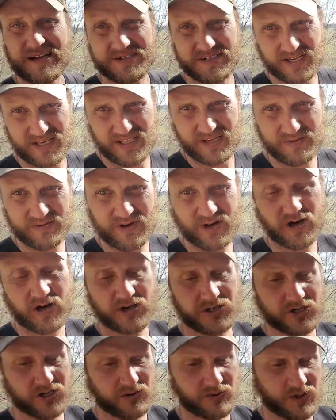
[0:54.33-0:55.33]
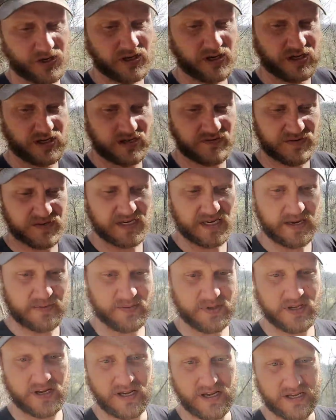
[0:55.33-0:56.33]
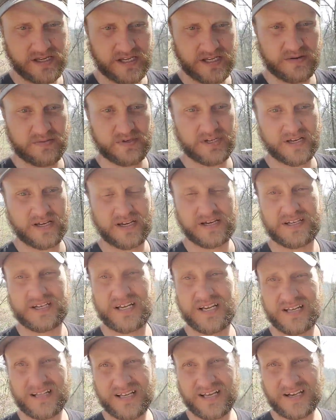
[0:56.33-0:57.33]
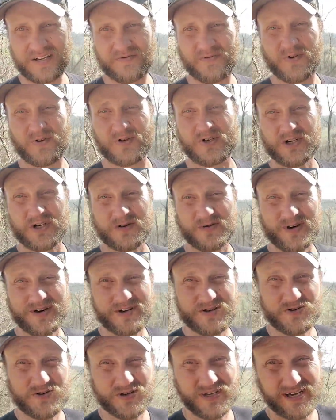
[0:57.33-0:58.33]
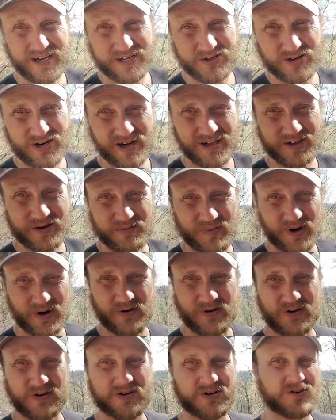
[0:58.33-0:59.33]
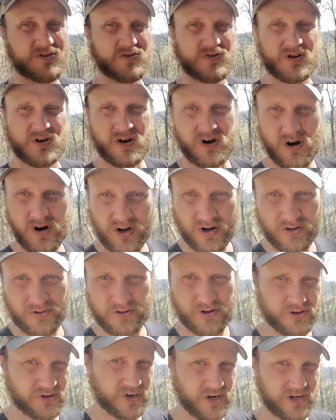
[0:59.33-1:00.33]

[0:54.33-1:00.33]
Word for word: I say that with caution because every time that I, seems like I say that, folks just wanna use the hydraulic power to do their all their